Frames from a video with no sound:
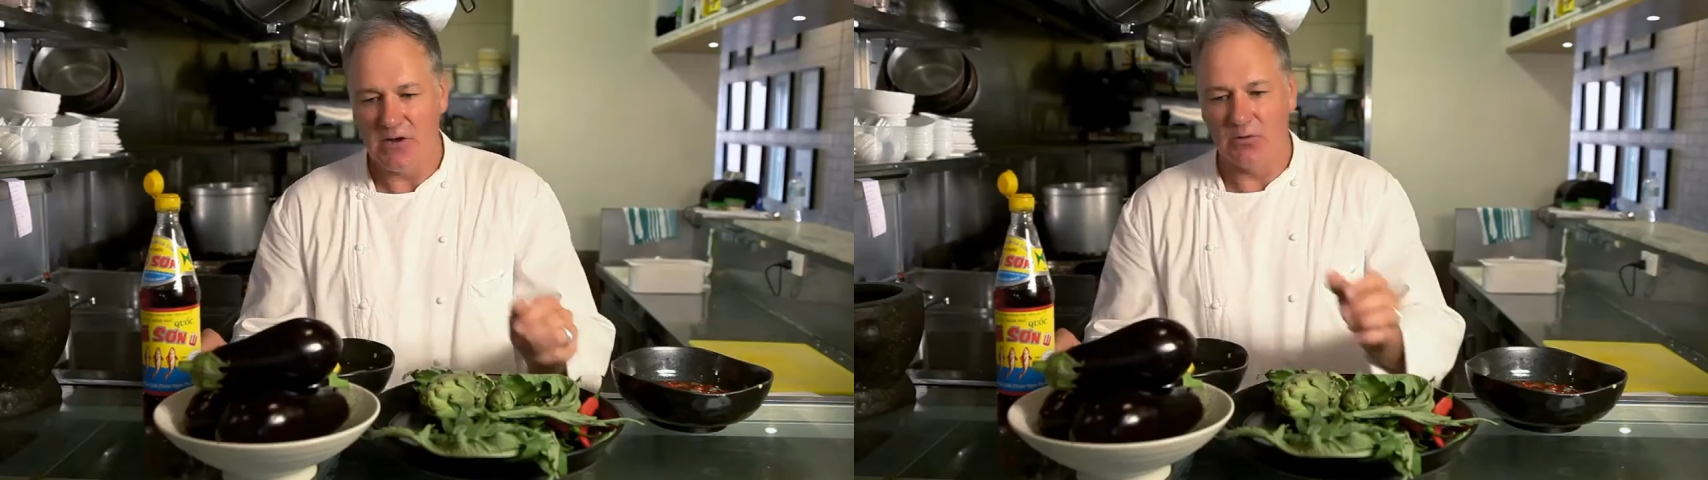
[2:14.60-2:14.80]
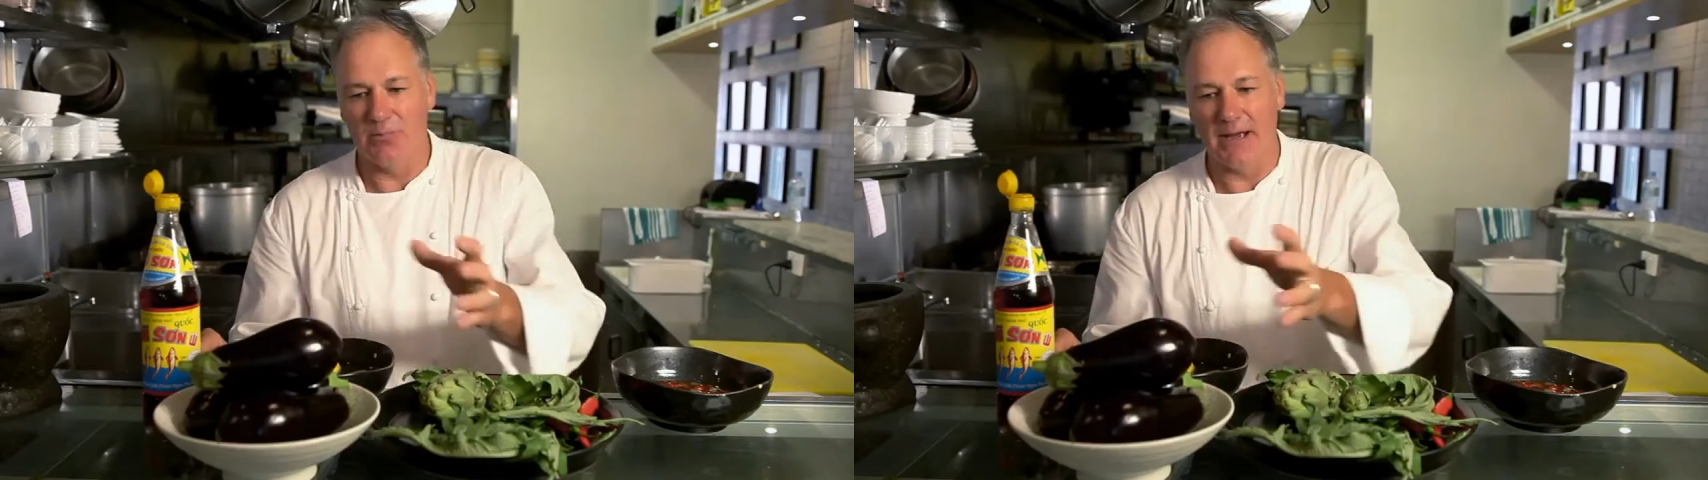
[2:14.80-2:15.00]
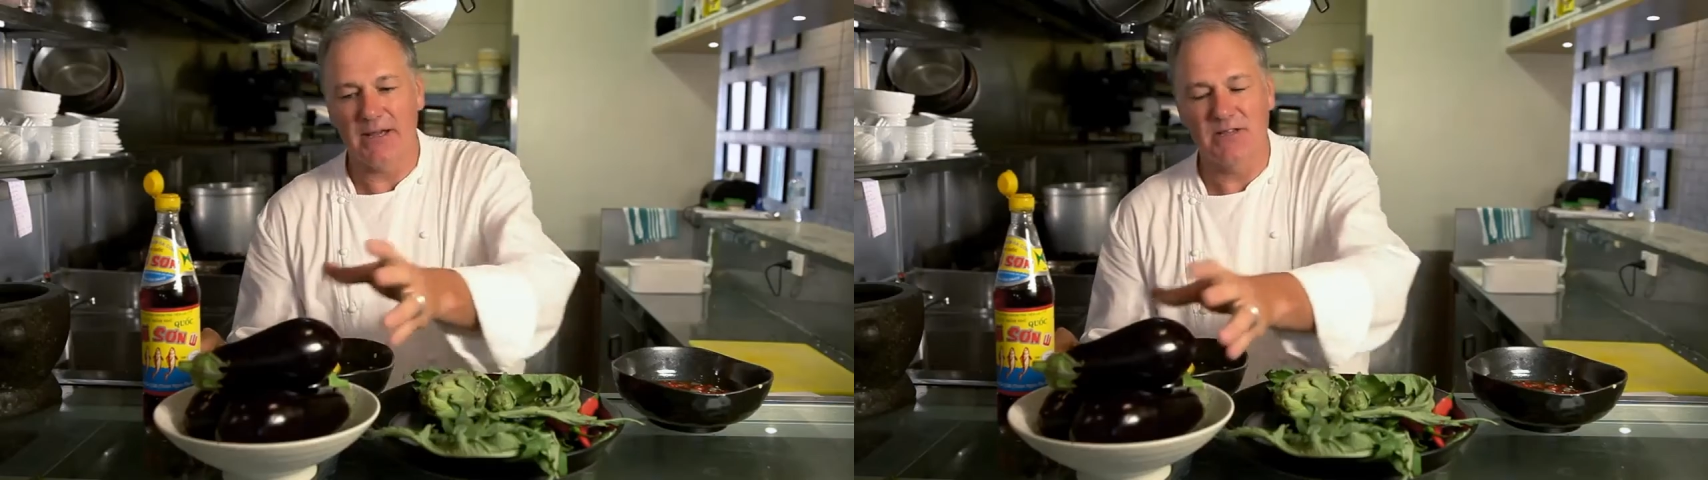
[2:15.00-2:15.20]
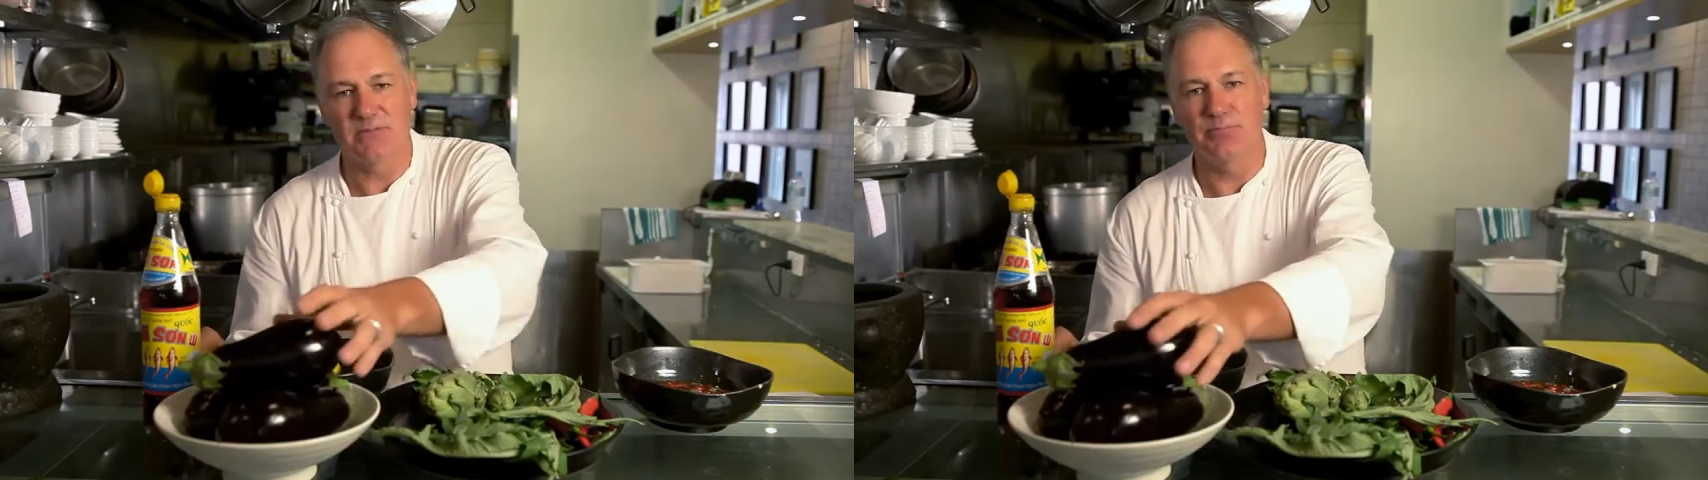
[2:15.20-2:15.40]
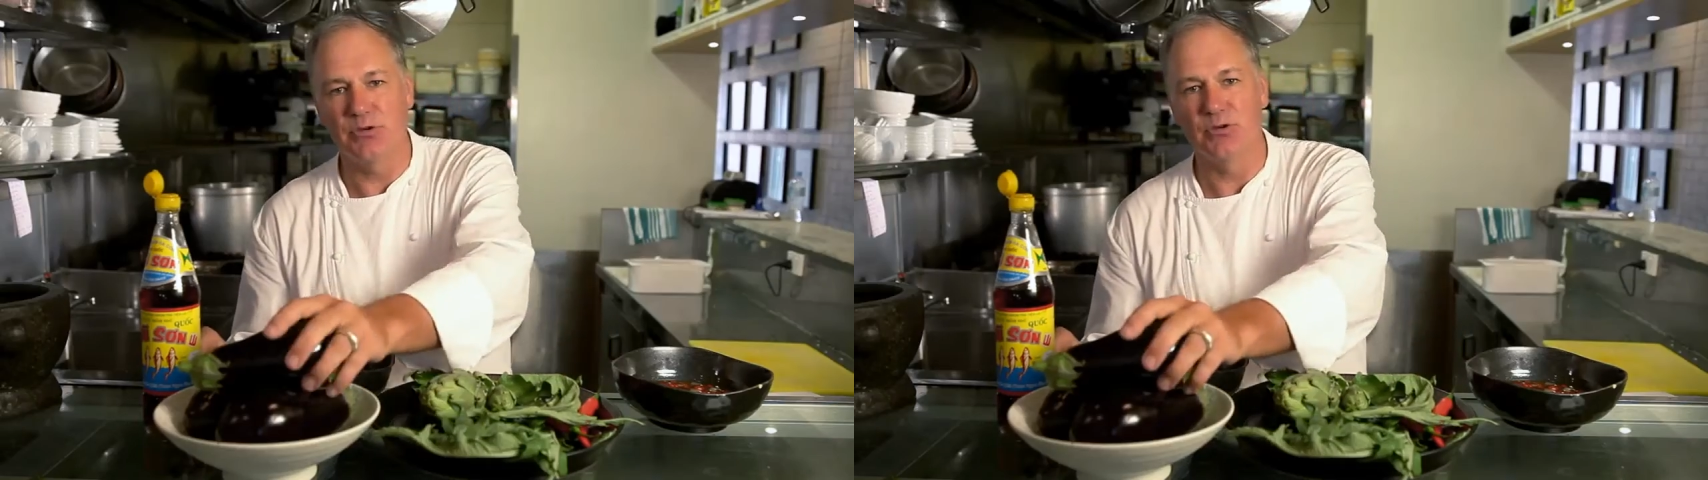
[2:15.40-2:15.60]
We're making
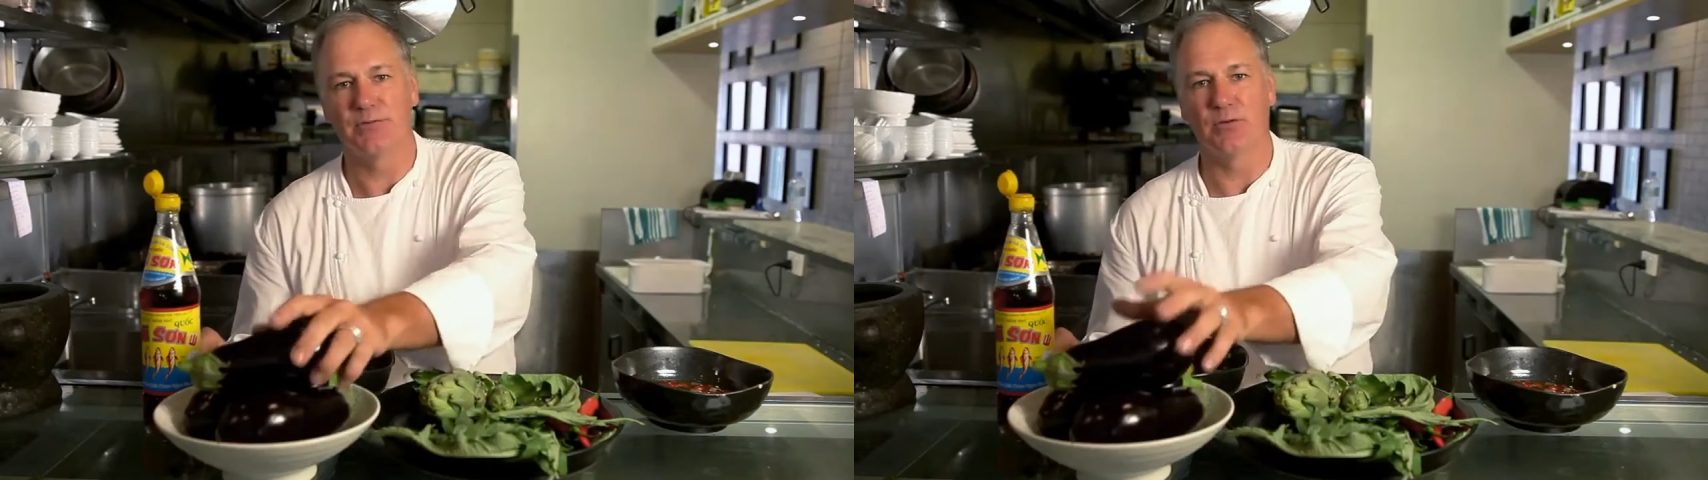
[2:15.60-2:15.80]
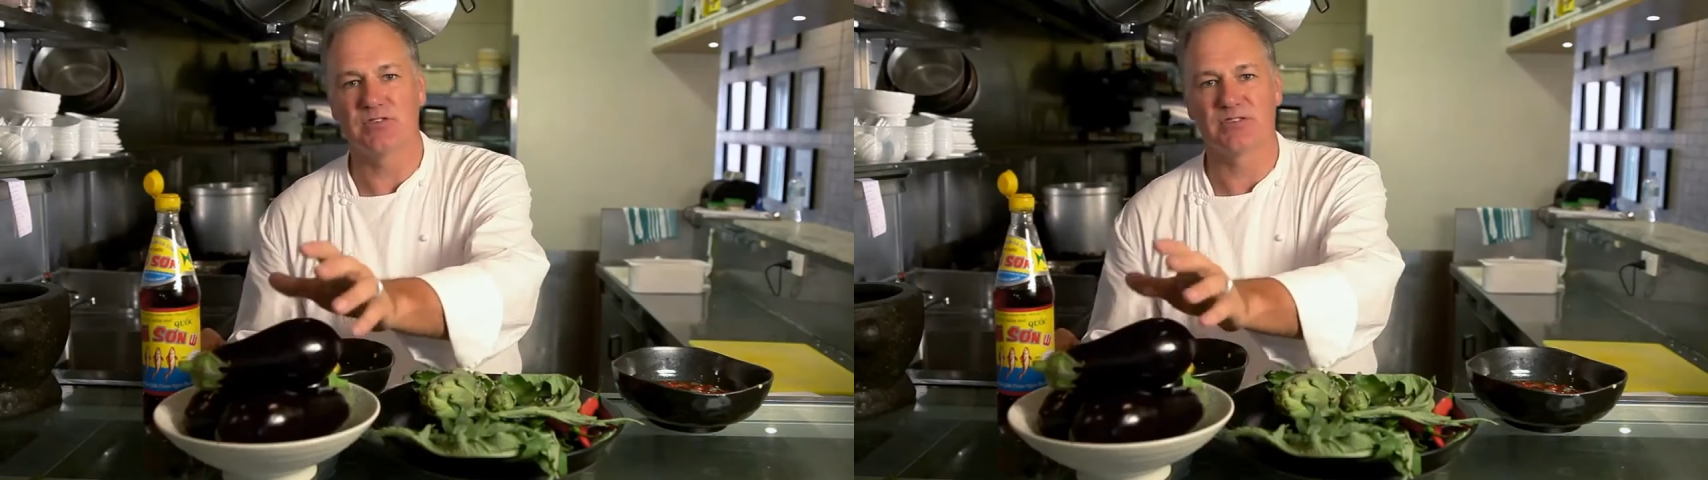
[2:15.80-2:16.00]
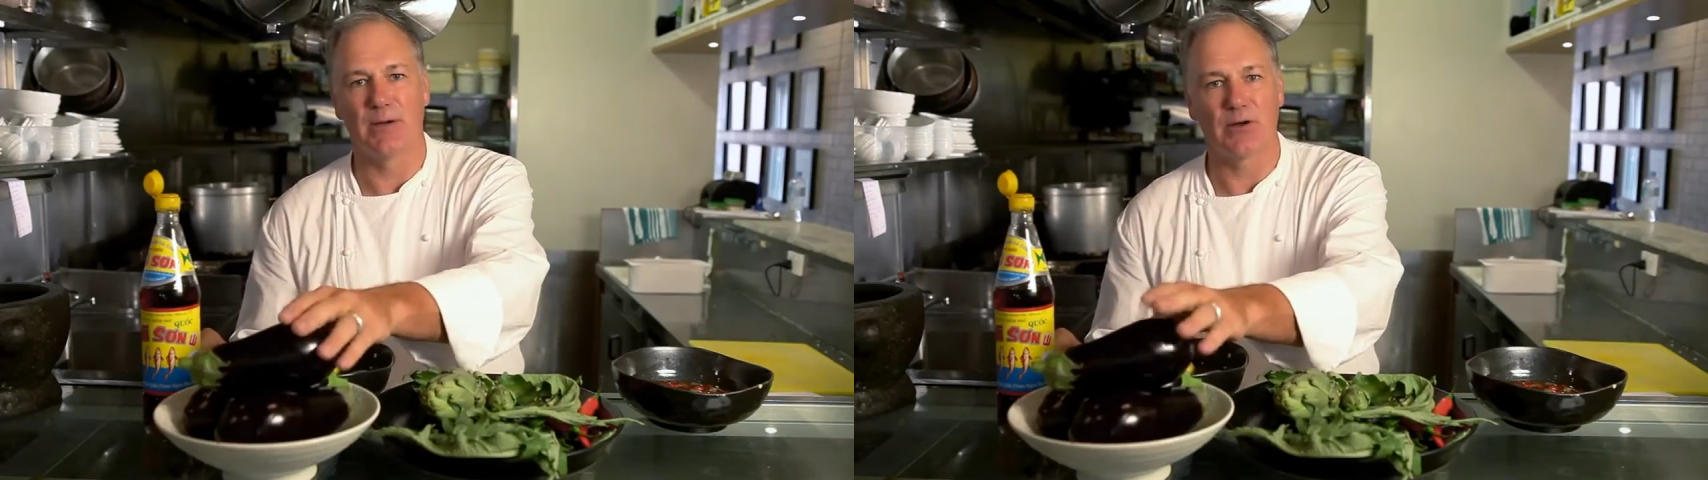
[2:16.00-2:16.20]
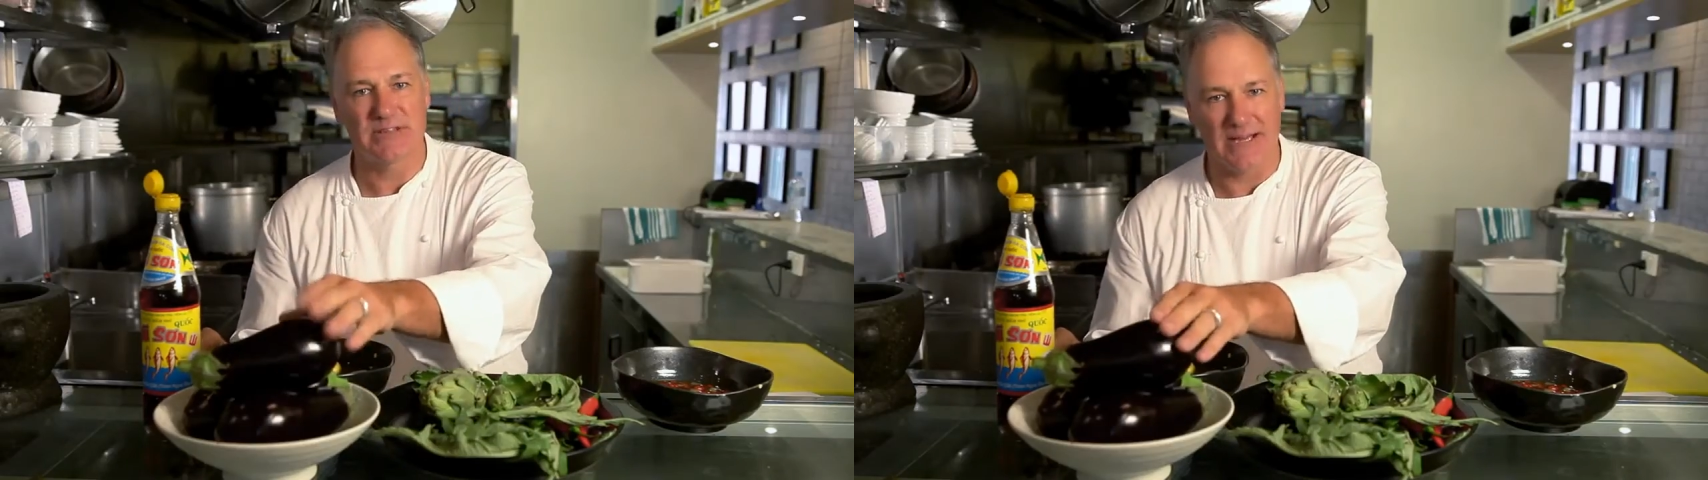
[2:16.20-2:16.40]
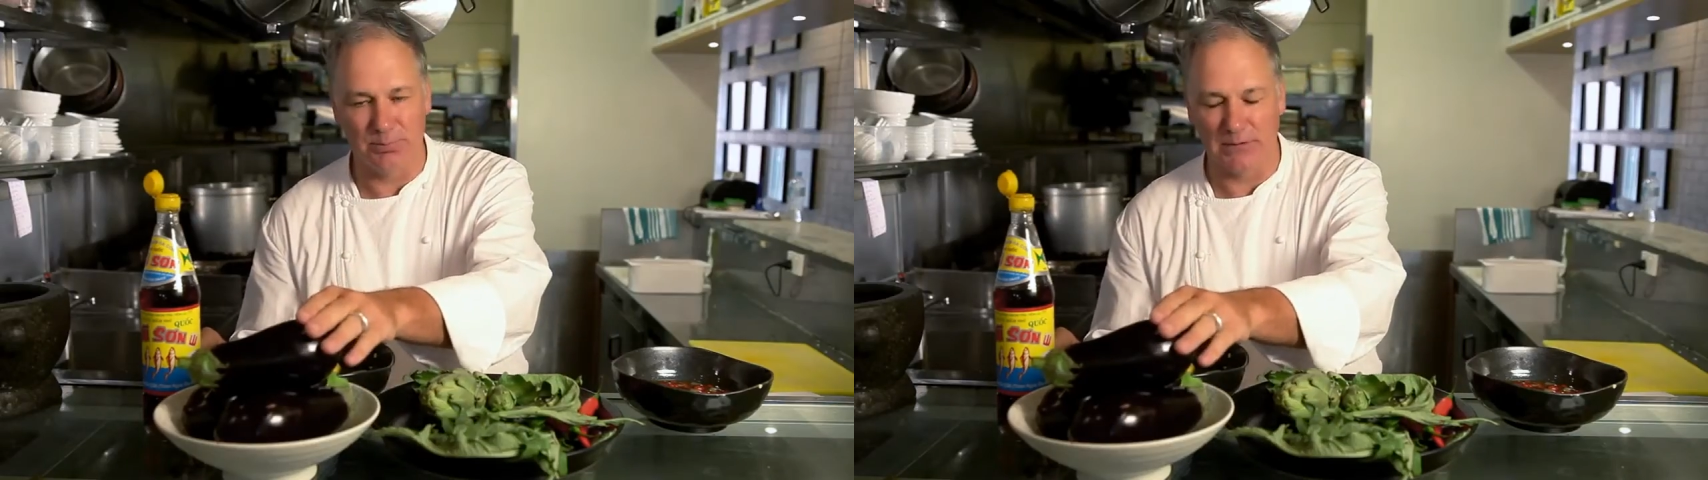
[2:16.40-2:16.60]
some beautiful
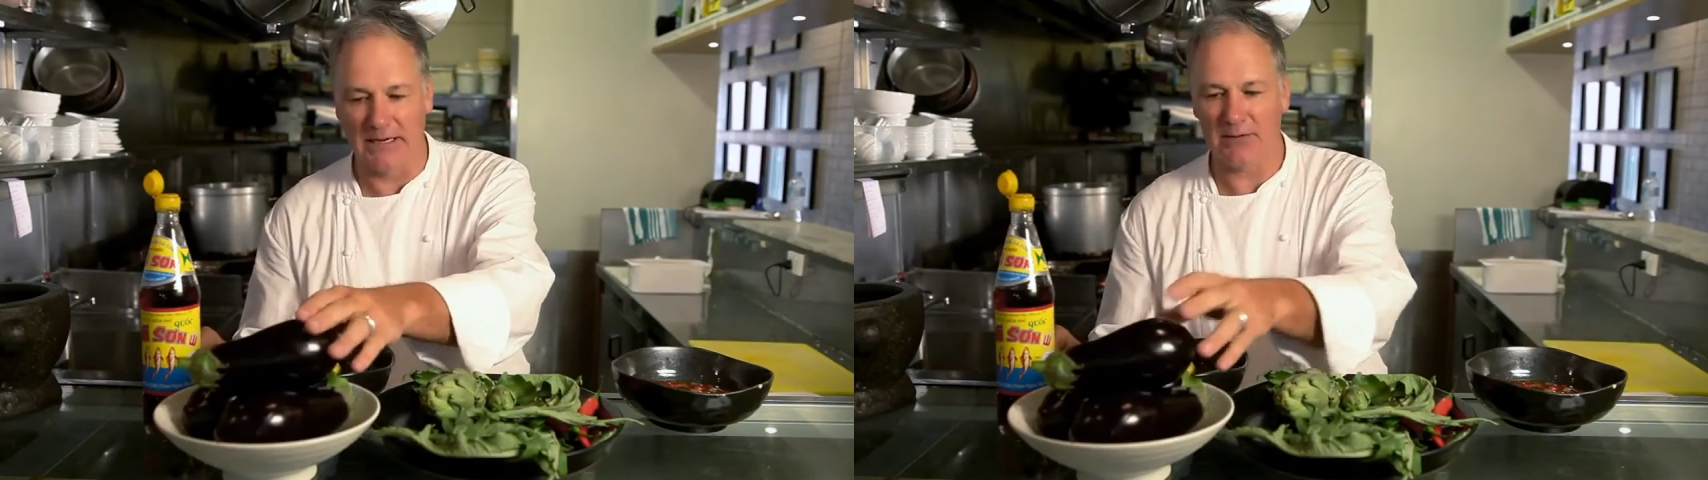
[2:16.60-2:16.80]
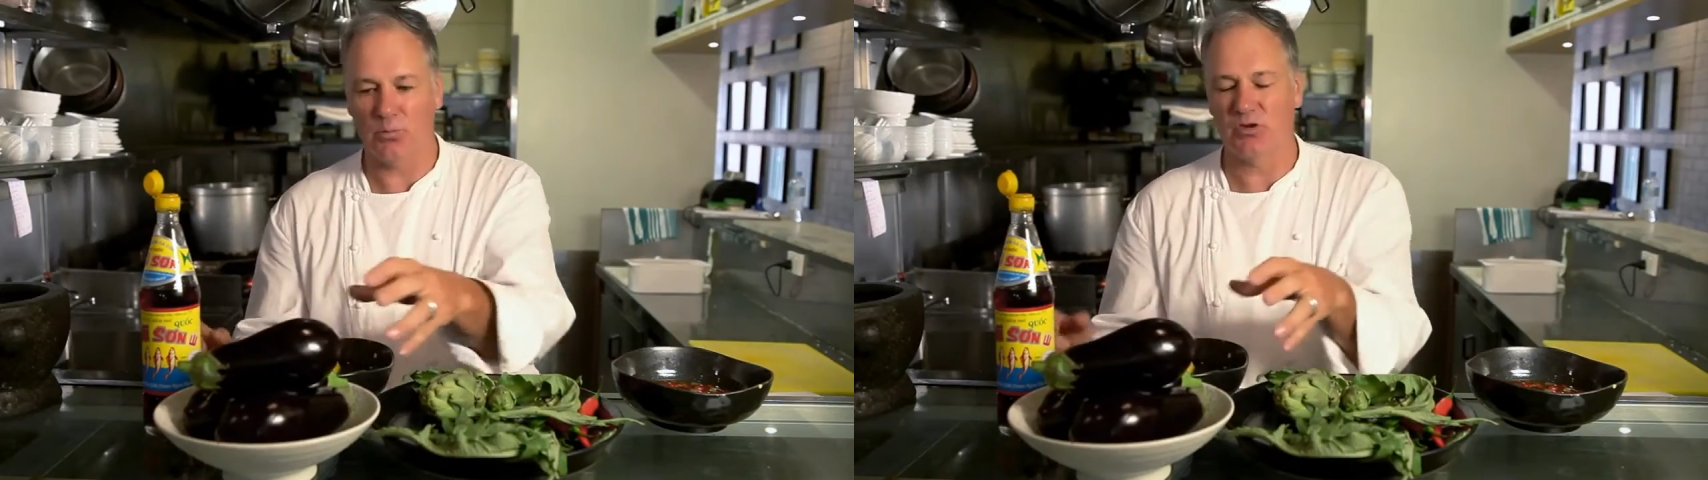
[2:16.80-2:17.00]
smoked eggplant,